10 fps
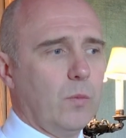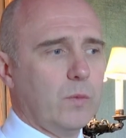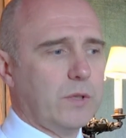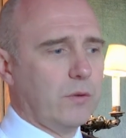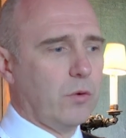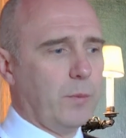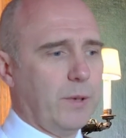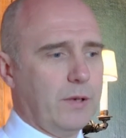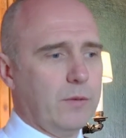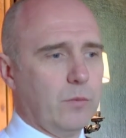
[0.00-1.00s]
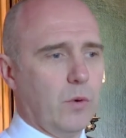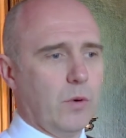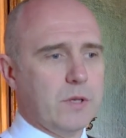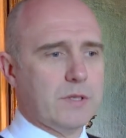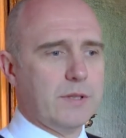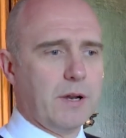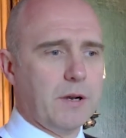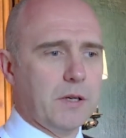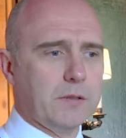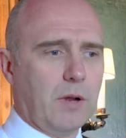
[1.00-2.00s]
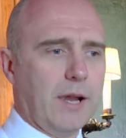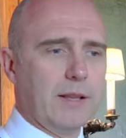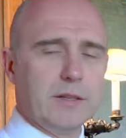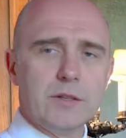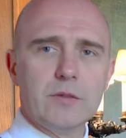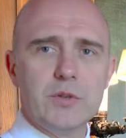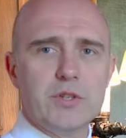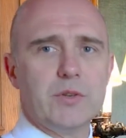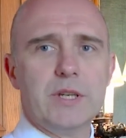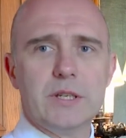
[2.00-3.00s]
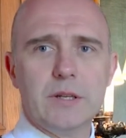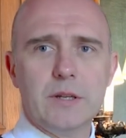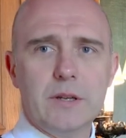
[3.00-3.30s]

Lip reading: Dunrobin was their Highland retreat.